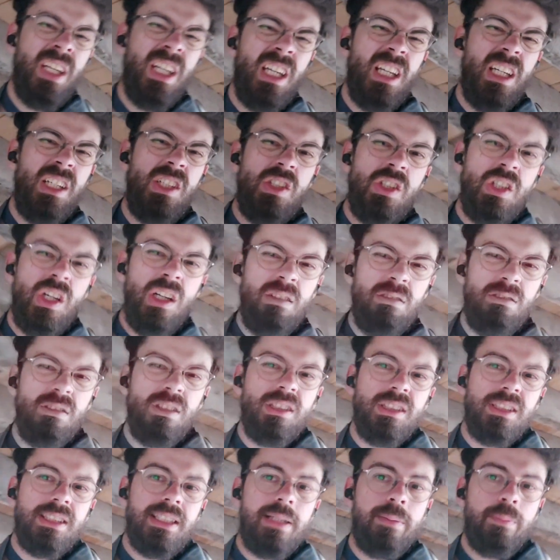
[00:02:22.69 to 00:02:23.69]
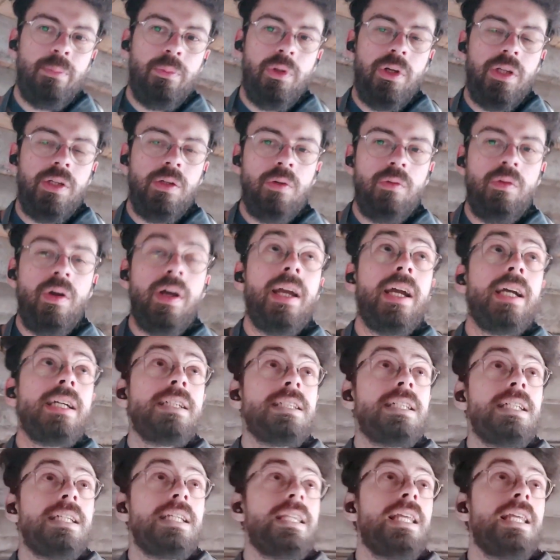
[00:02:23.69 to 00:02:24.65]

in general, seem pretty all right, actually.